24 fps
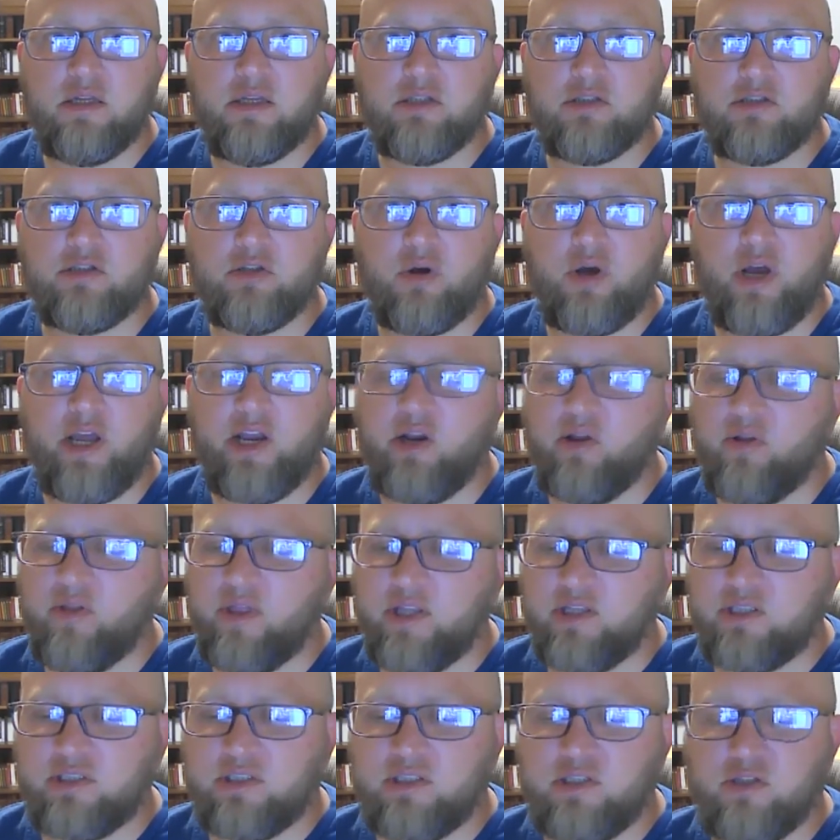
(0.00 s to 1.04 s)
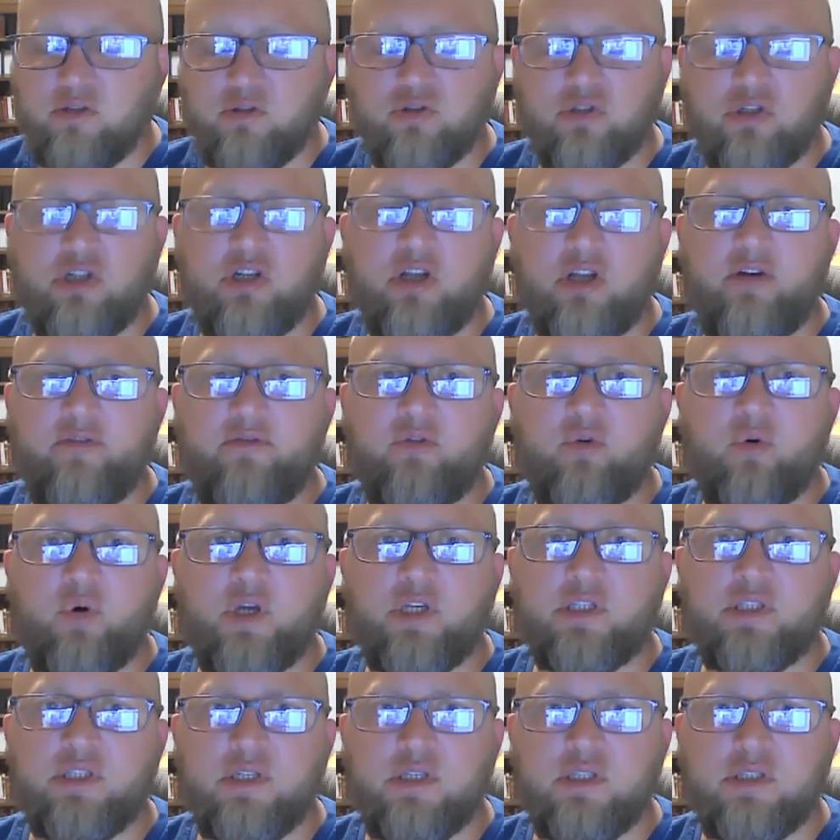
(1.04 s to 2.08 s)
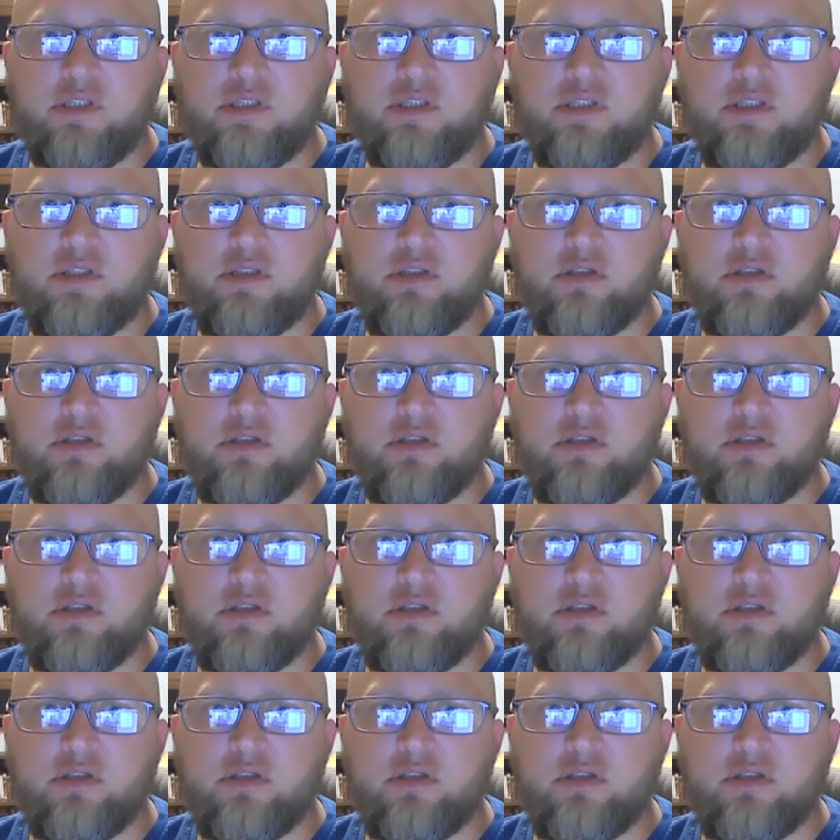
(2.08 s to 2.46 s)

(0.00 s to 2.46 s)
So I know those are tough questions.